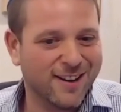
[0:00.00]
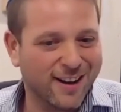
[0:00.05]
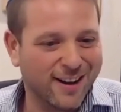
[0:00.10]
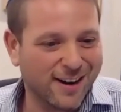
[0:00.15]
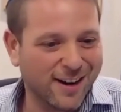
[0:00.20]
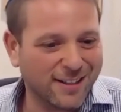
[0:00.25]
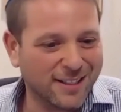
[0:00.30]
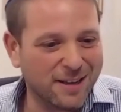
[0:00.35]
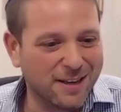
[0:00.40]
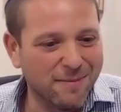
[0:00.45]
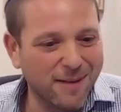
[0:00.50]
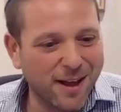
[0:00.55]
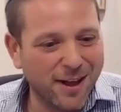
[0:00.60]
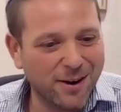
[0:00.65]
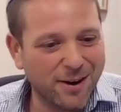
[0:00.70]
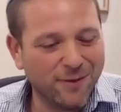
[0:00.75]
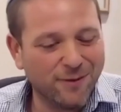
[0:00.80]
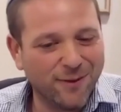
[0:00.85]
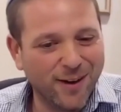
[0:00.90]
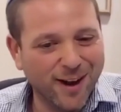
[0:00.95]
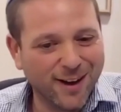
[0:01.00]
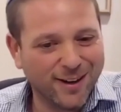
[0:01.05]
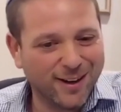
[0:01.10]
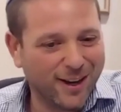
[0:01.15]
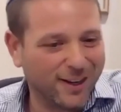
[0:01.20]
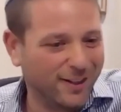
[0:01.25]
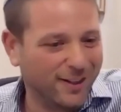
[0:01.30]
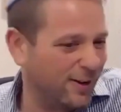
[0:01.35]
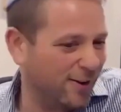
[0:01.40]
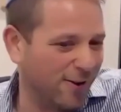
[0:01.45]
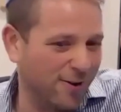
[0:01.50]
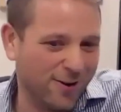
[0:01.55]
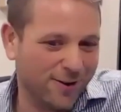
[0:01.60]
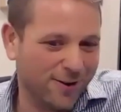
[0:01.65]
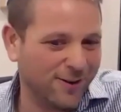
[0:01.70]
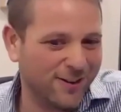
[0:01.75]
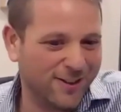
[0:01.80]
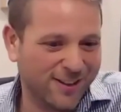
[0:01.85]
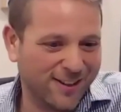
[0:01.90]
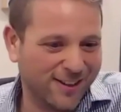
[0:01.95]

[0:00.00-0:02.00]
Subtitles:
And as a matter of fact, later on,